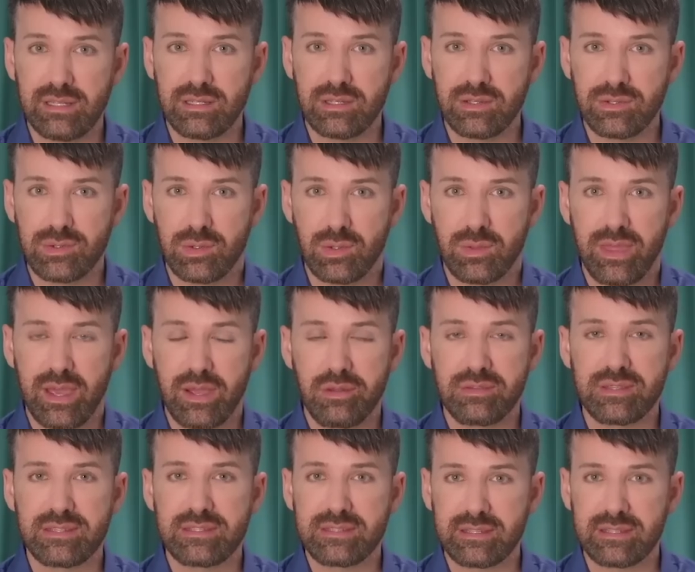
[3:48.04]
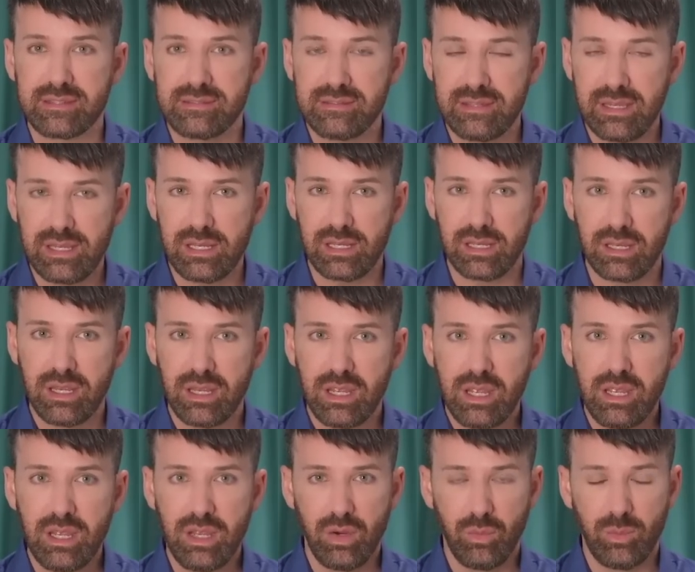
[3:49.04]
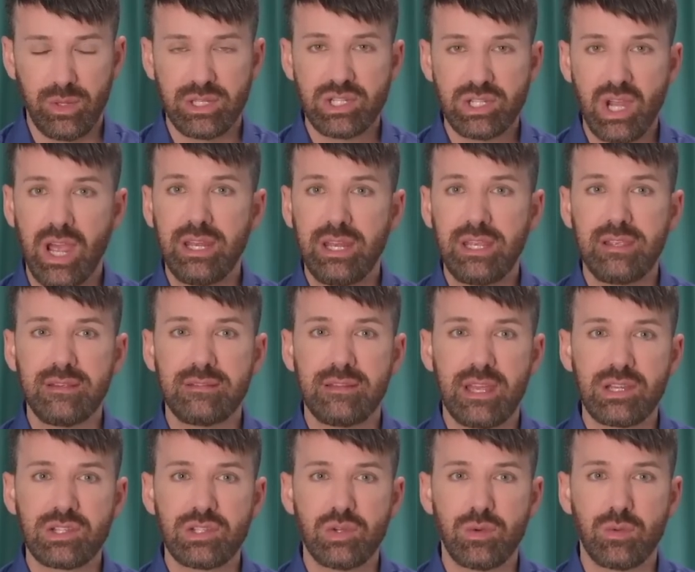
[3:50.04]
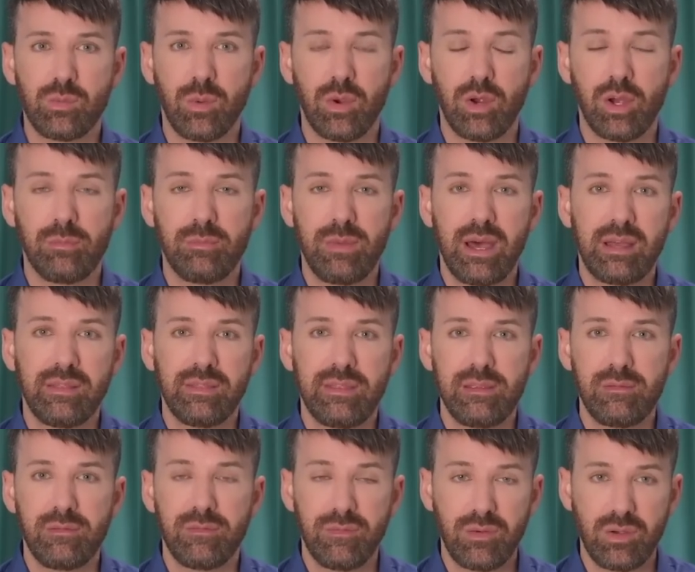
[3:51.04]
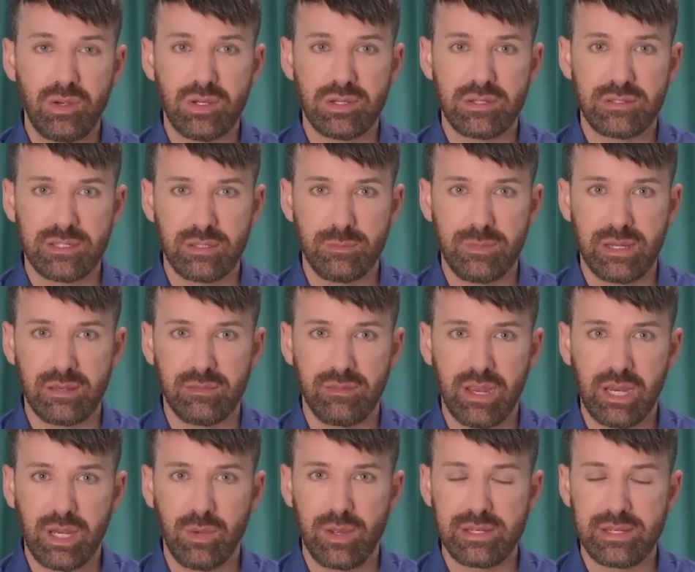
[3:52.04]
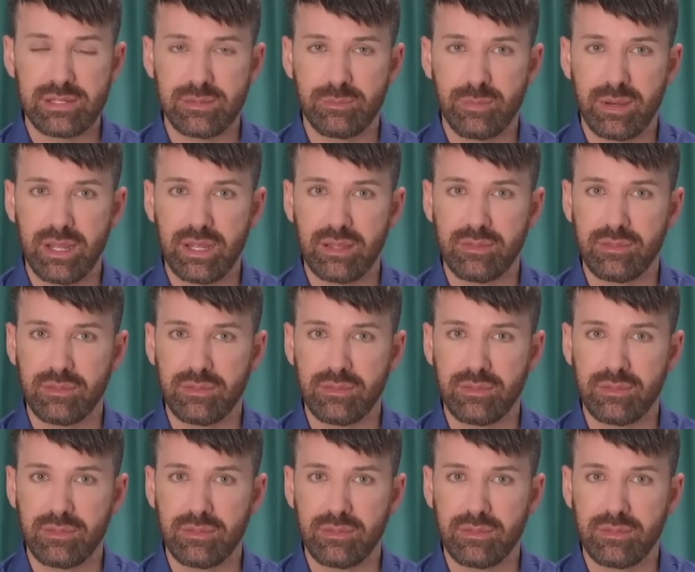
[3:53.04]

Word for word: in 2016, when Chinese nationals were among the first to be evacuated by